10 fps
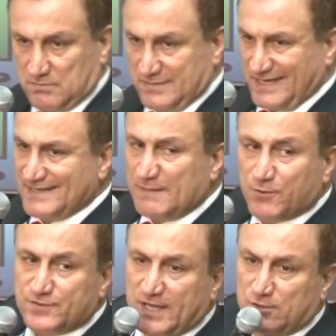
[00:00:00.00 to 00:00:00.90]
They cannot
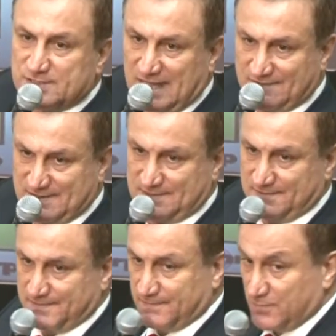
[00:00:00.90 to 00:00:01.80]
protect yourselves
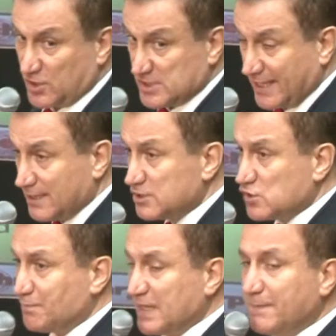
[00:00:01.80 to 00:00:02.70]
because lots
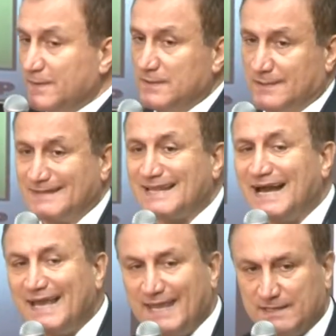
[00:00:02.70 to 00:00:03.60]
of people
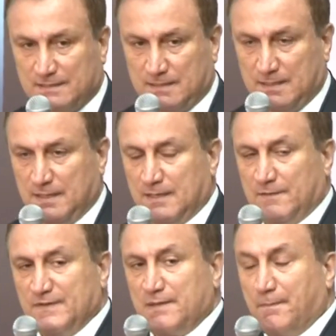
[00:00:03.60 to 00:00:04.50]
dying
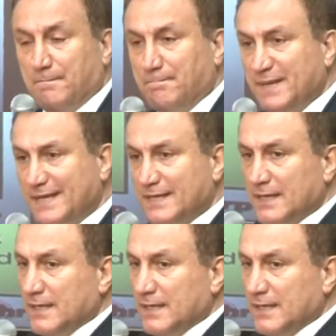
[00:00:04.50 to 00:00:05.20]
with the big